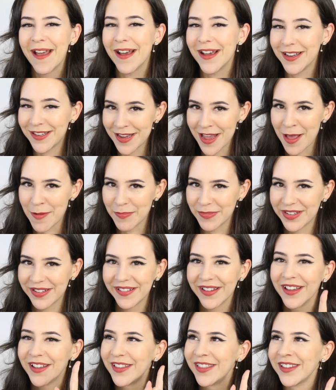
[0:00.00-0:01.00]
attempt,
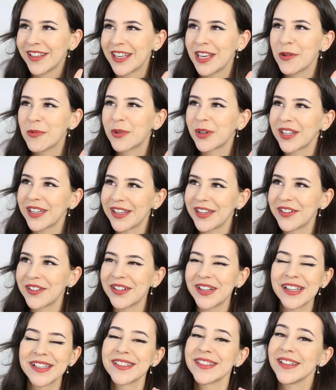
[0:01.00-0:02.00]
the key word
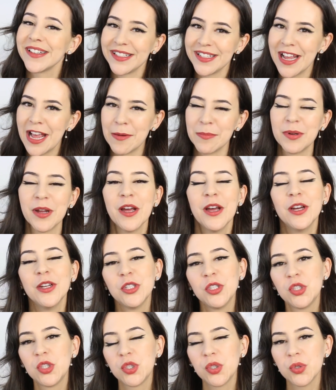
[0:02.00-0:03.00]
here is attempt,
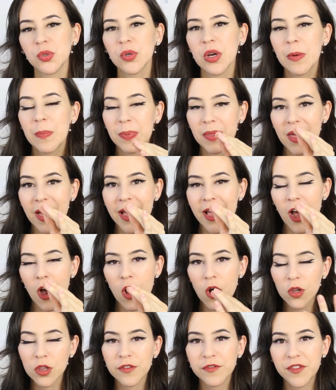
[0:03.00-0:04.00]
to apply
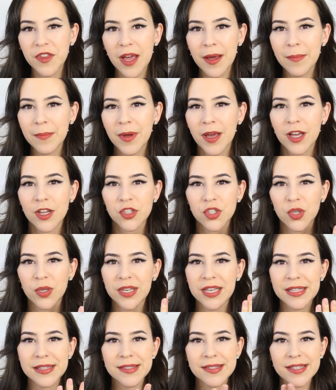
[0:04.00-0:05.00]
all of them so
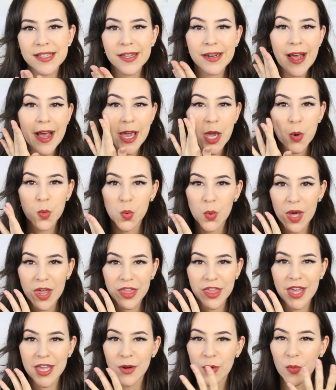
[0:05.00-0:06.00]
you can see an eye
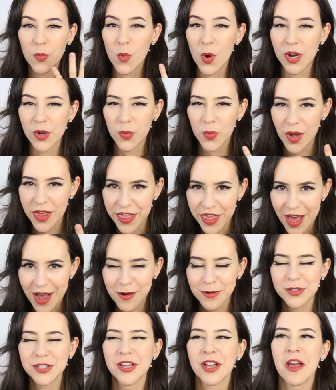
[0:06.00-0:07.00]
with and one
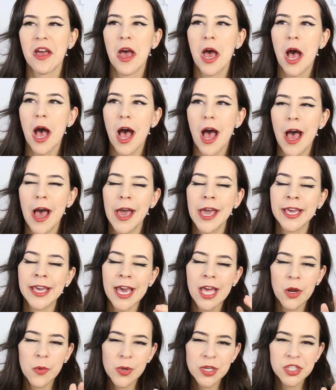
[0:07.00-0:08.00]
without. It kind
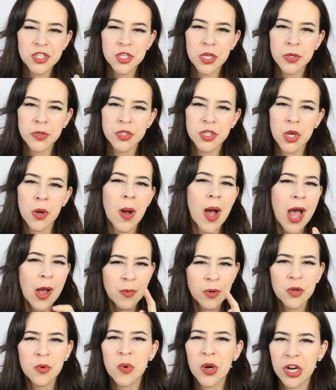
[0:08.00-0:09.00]
of went so-so. I
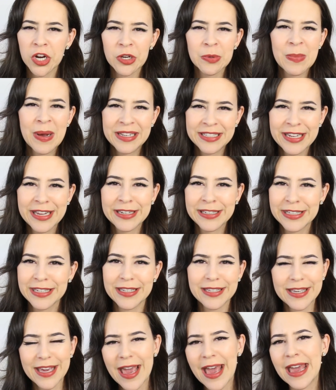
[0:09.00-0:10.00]
will work on my
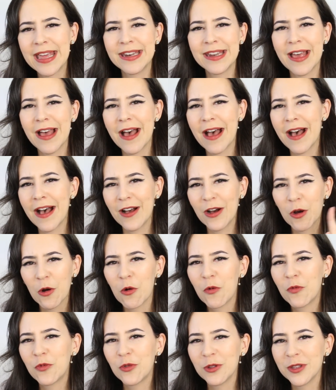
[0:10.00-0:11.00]
technique and
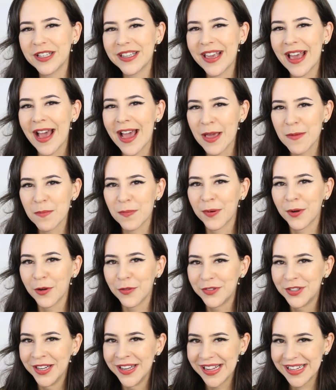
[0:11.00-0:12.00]
hopefully I
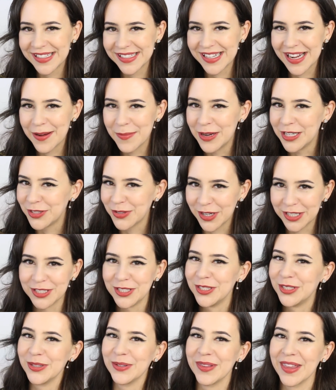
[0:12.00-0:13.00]
improve the next time I try
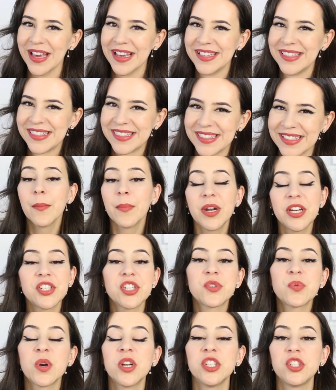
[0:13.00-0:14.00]
to do this. But I
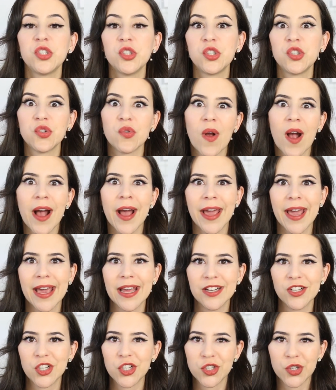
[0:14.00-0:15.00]
just wanted to try
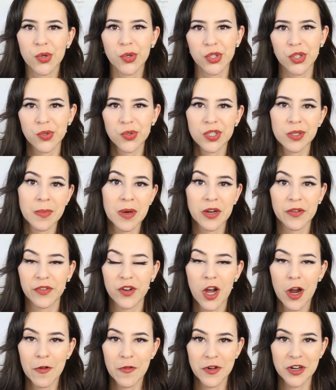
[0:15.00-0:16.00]
and show you the amount of
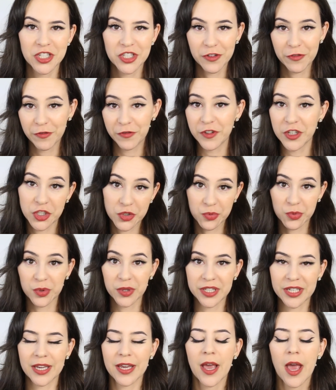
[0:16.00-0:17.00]
coverage
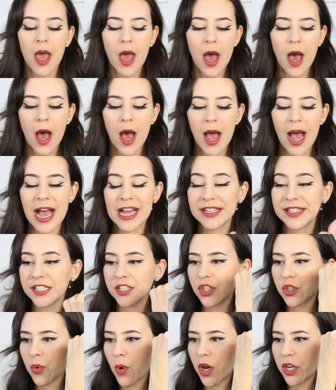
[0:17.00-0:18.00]
visually. I
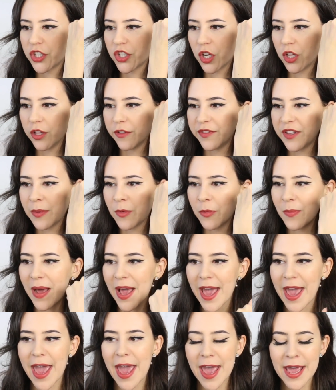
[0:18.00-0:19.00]
did swatch all of them on my
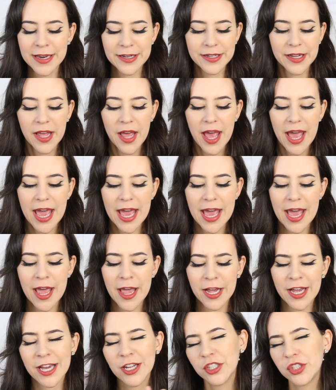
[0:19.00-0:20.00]
hand,
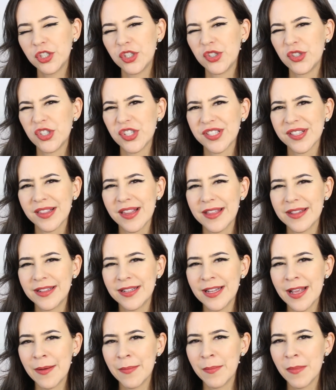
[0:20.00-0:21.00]
kind of to just
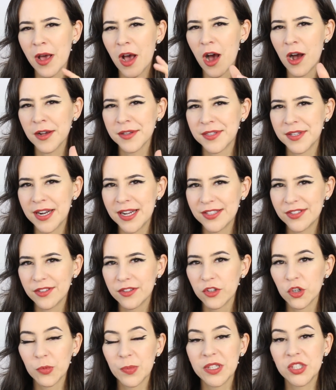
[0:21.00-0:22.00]
let them oxidize a
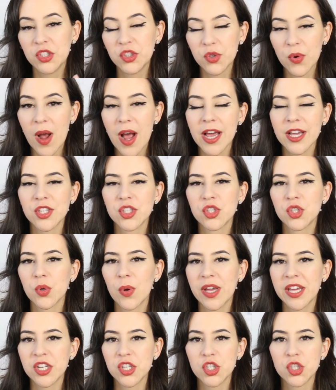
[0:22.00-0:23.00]
little bit dry
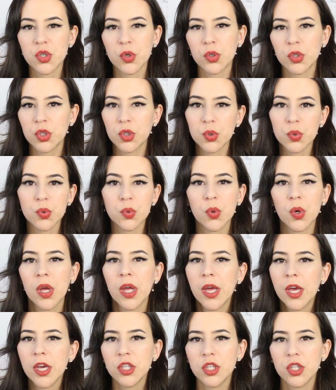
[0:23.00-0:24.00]
so I can show you,
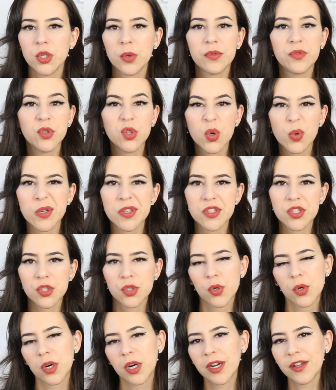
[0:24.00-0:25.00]
you know, if you go in
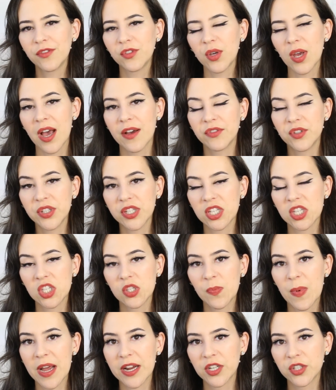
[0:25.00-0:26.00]
store, if you have to
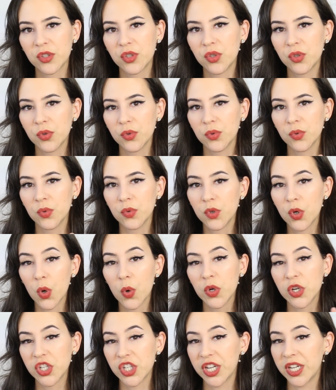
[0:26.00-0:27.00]
expect to
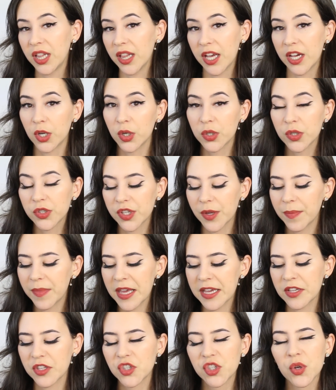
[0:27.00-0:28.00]
go a shade lighter or
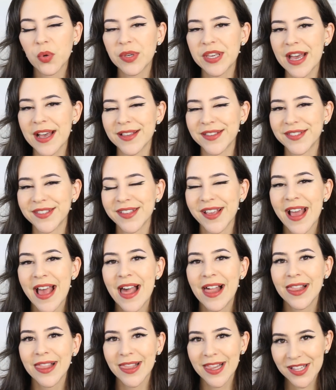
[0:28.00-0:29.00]
something. So yes,
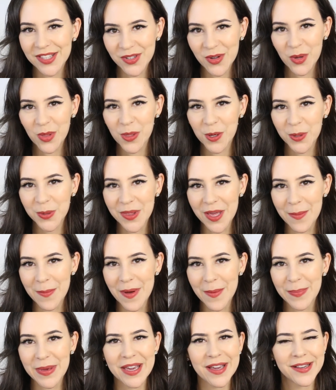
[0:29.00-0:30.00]
let's go through
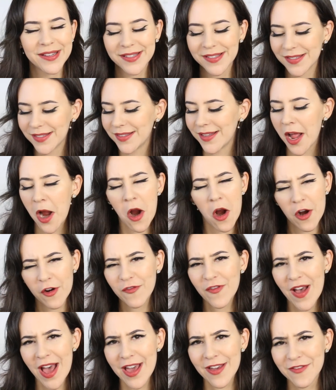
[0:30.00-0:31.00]
them because there are
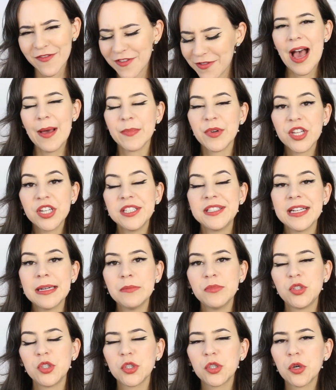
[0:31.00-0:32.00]
5. I'm going to
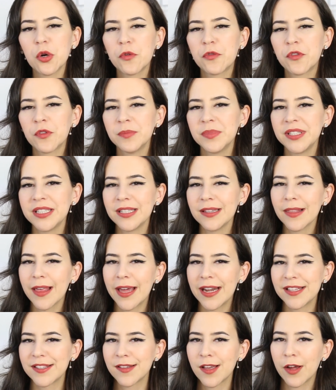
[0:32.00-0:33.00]
attempt to go from the
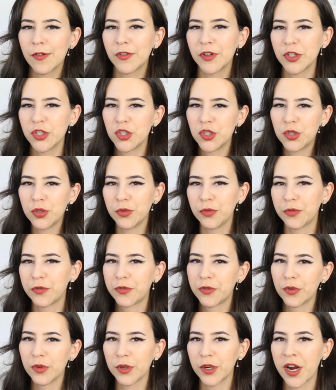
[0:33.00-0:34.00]
lightest coverage to
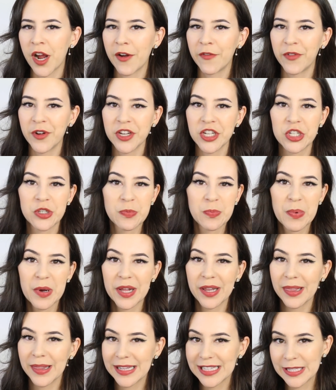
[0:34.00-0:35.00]
fuller coverage,
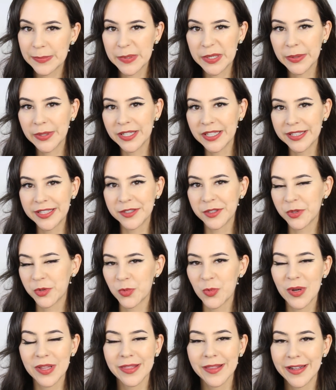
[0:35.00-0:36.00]
but let's be real, there's
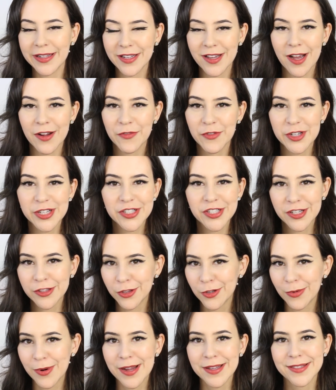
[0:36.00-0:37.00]
one light coverage
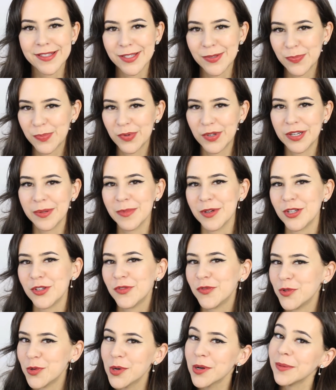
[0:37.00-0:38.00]
and the rest is pretty much
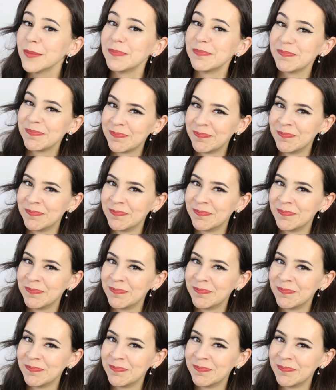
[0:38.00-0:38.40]
full.